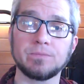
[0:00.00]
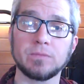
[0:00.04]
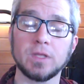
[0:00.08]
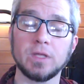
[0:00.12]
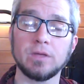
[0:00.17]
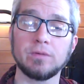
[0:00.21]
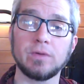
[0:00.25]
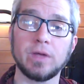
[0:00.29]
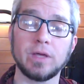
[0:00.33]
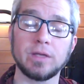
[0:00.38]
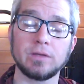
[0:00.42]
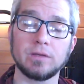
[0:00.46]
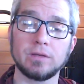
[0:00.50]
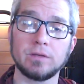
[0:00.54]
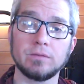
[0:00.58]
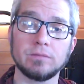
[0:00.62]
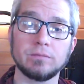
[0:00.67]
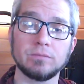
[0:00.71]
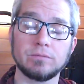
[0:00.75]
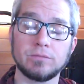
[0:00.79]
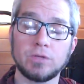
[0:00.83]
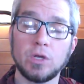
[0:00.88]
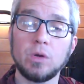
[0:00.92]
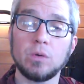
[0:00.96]
if I
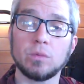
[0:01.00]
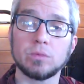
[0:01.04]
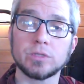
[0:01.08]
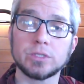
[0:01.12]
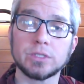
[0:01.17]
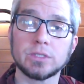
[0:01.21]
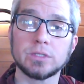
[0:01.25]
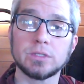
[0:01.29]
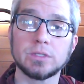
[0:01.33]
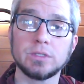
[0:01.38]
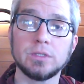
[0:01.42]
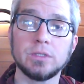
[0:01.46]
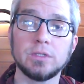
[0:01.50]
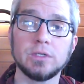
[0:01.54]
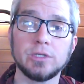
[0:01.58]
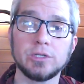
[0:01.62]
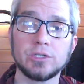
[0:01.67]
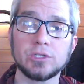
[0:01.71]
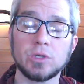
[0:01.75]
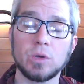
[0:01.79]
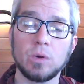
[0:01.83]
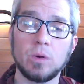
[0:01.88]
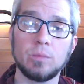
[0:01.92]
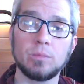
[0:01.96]
don't
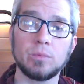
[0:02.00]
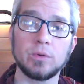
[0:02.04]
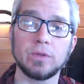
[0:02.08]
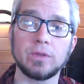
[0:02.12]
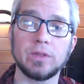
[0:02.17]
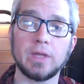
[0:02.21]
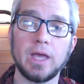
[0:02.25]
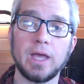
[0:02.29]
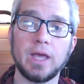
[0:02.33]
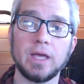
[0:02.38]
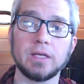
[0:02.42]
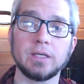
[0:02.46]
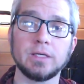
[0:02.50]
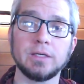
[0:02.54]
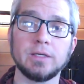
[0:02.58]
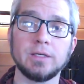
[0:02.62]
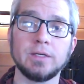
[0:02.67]
show up with that,